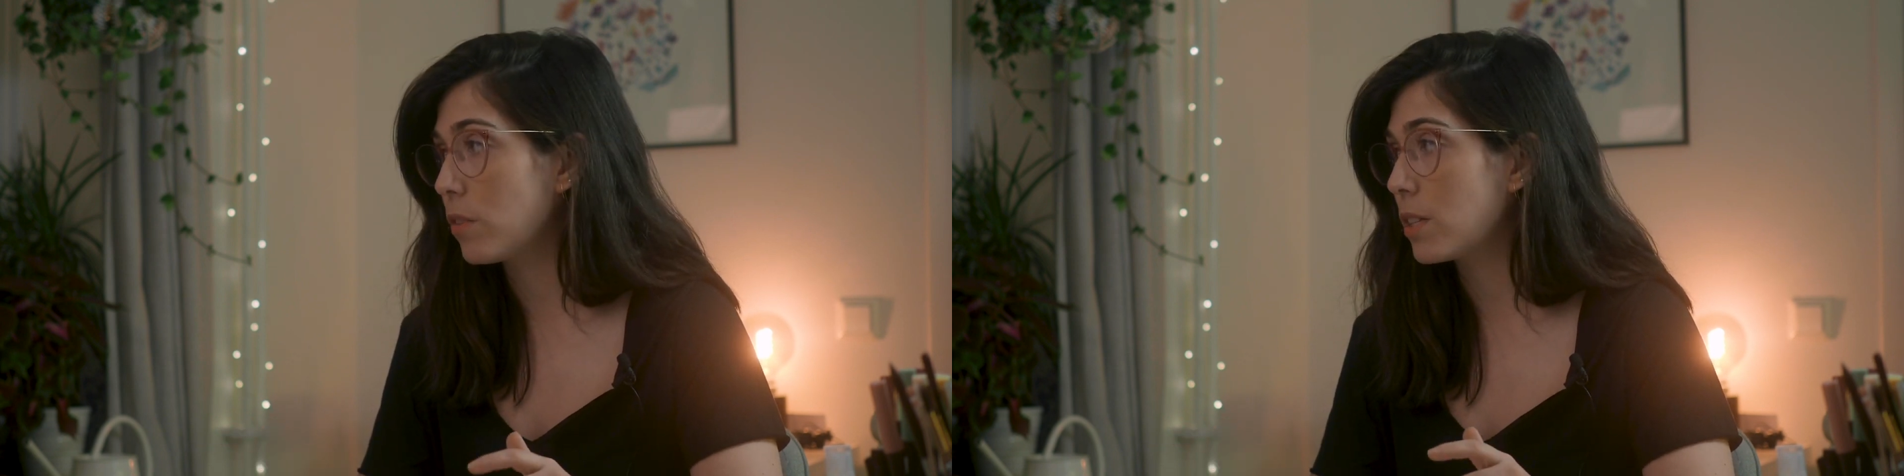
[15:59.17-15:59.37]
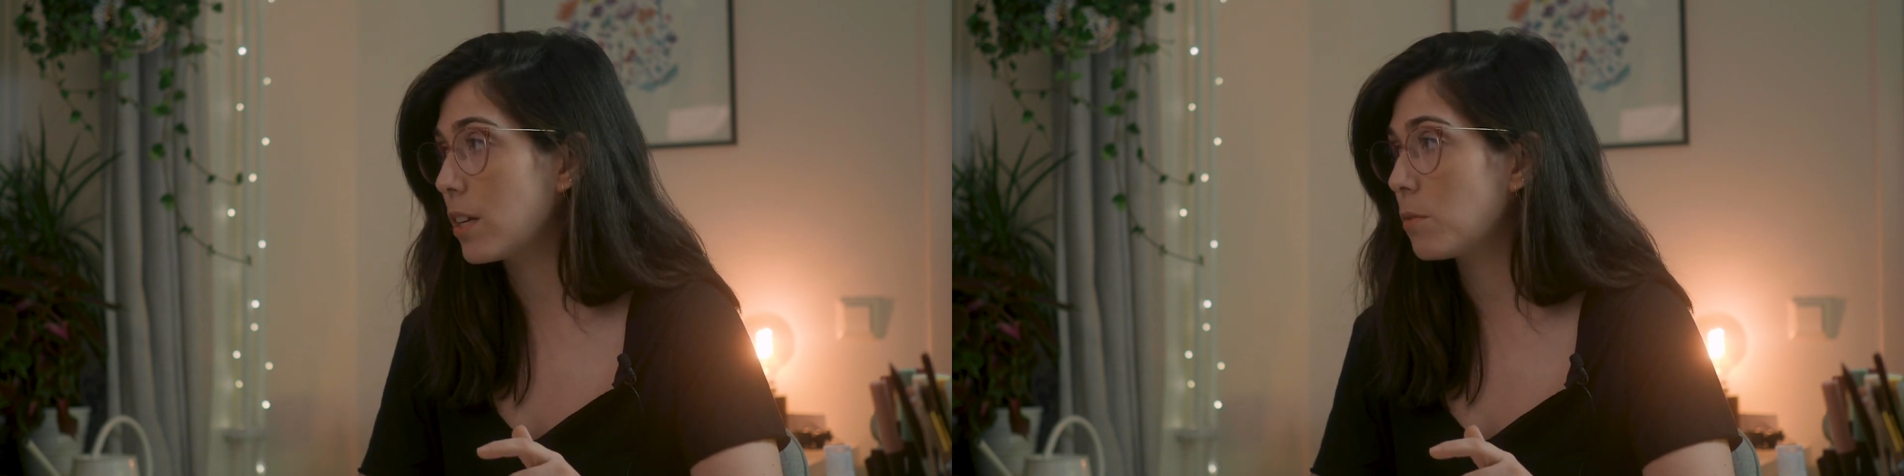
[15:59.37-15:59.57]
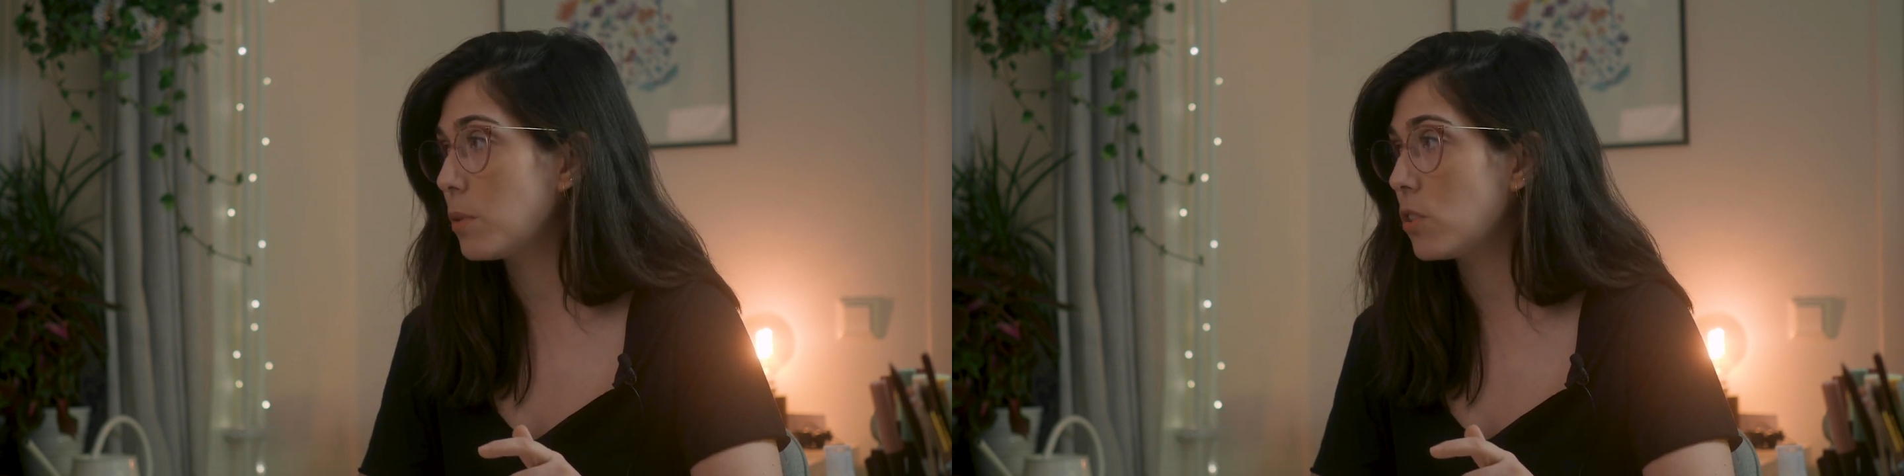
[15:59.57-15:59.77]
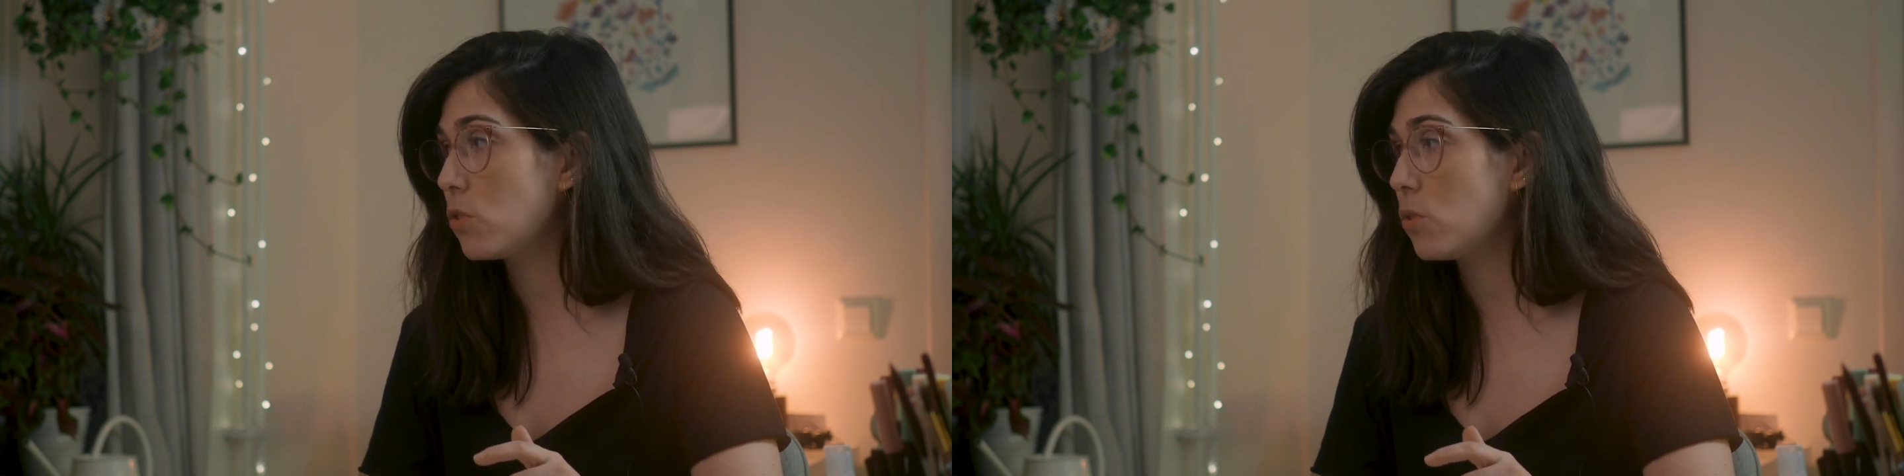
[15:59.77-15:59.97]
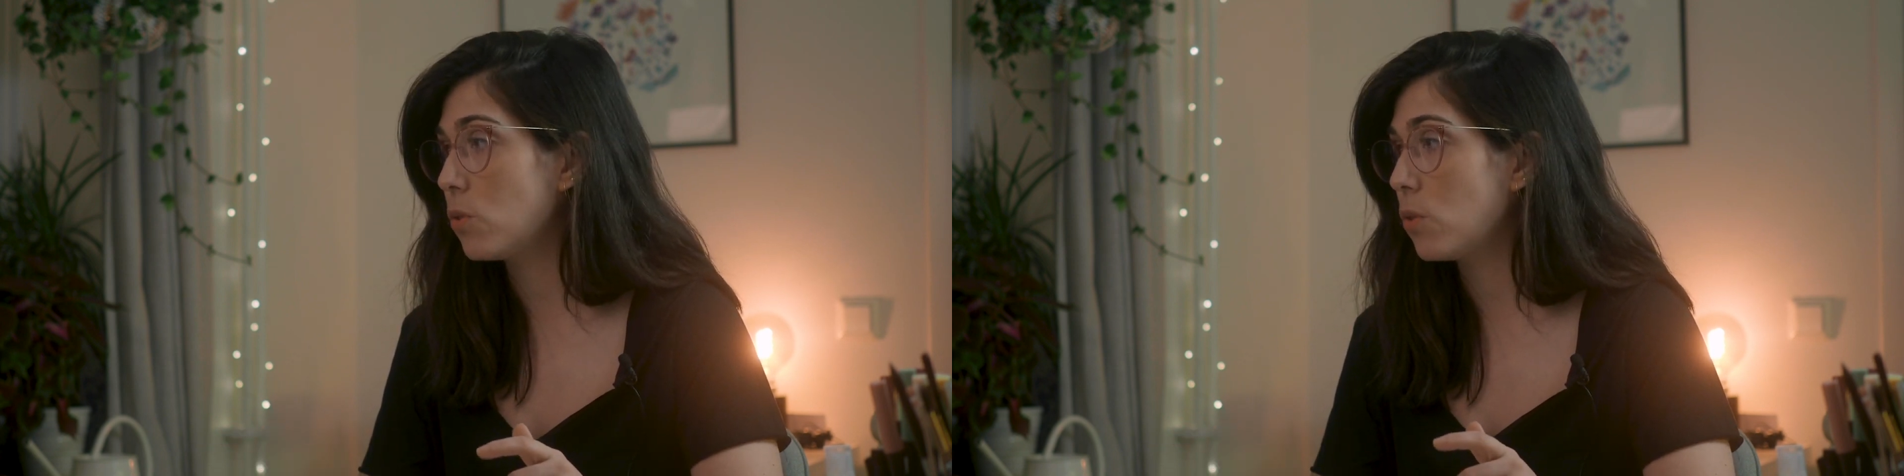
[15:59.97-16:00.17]
this
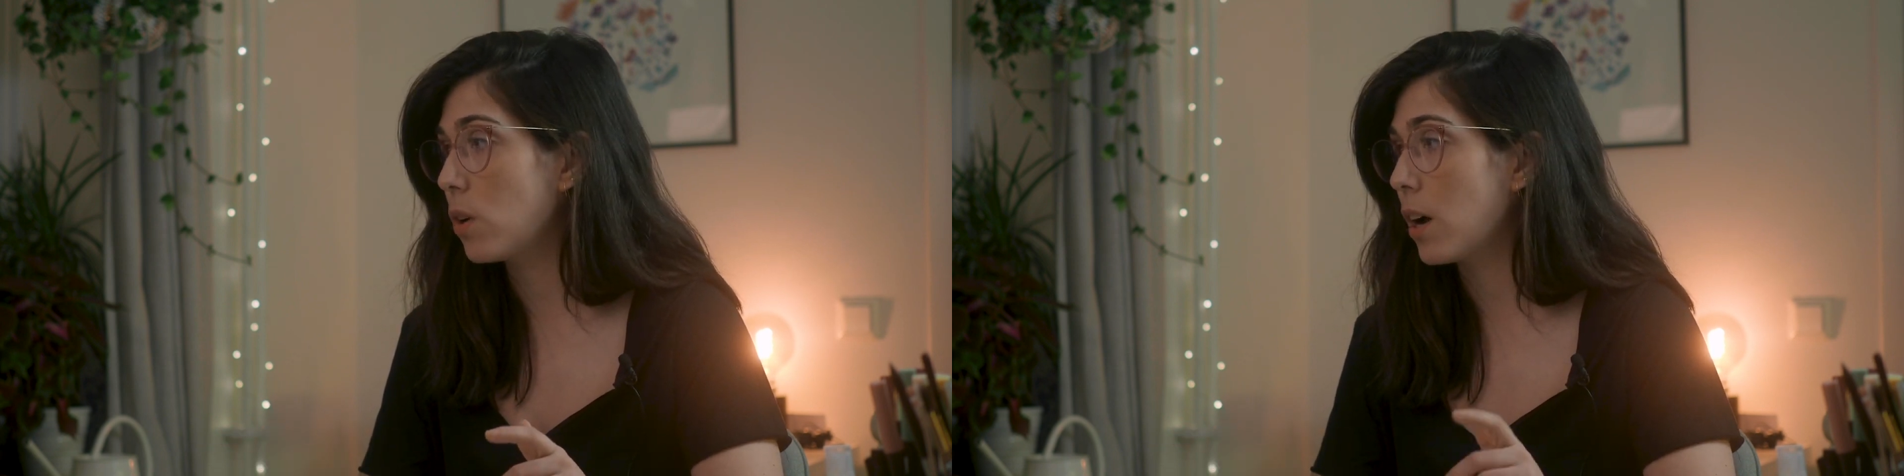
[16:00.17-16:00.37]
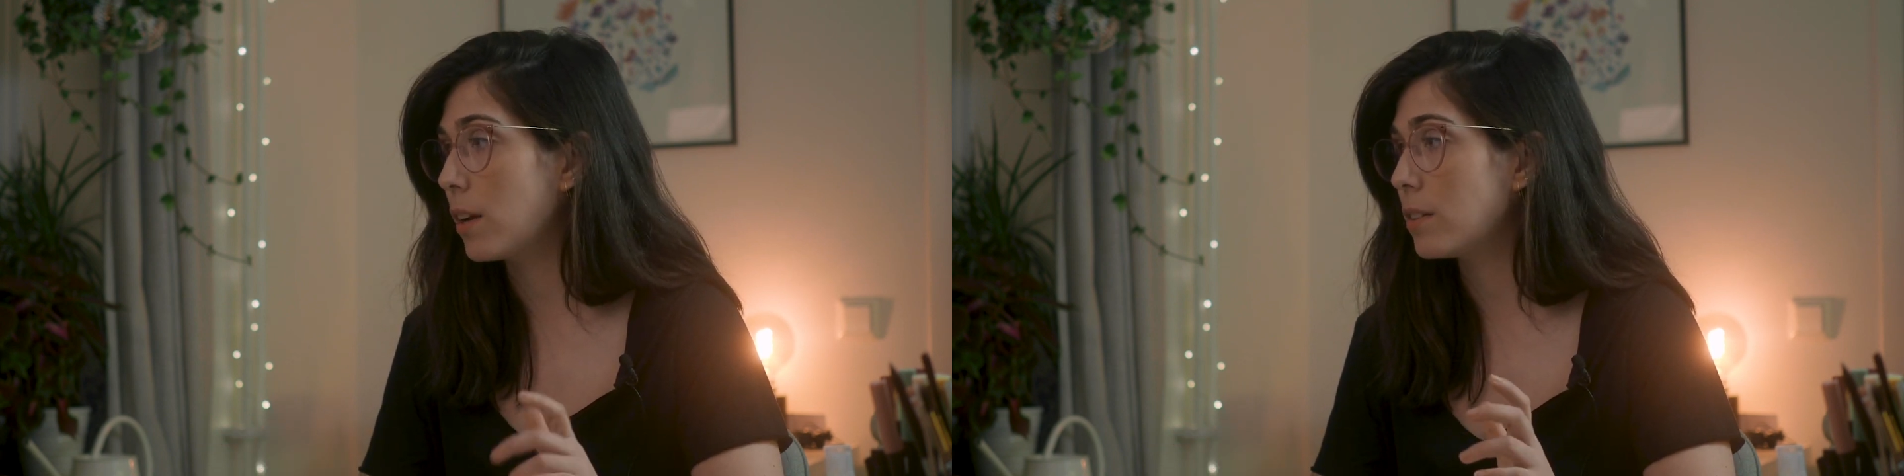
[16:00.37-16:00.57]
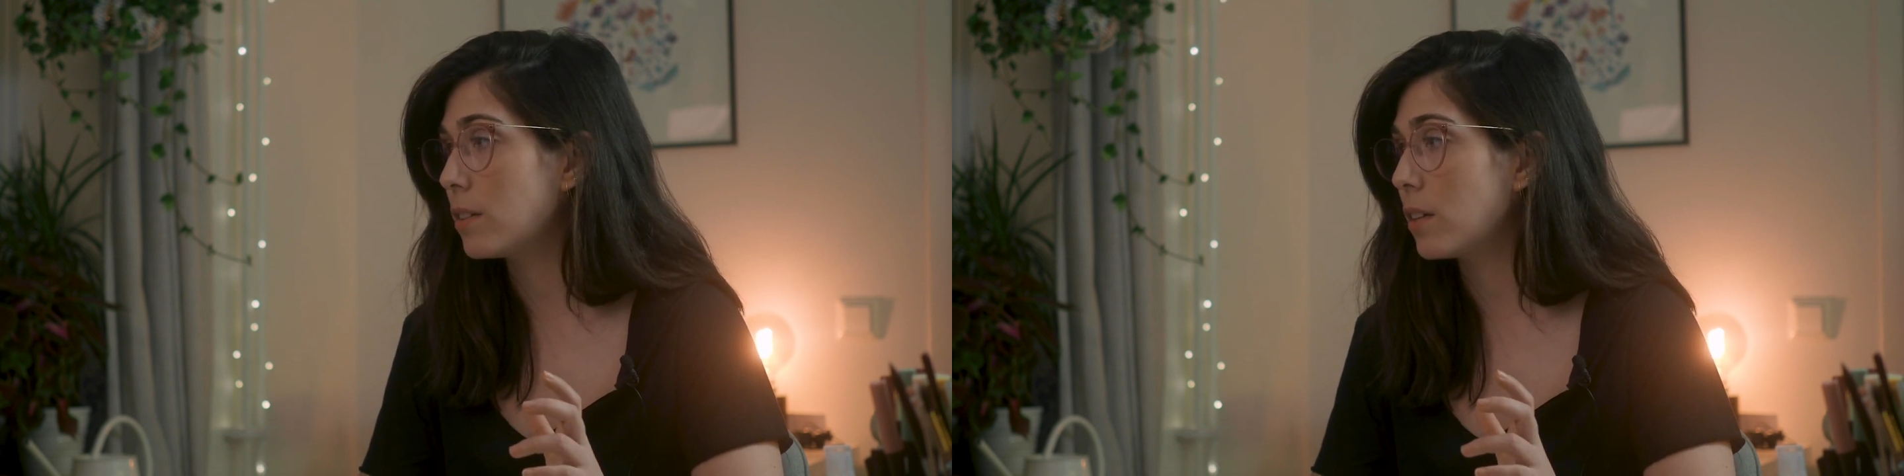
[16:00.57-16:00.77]
XP2 at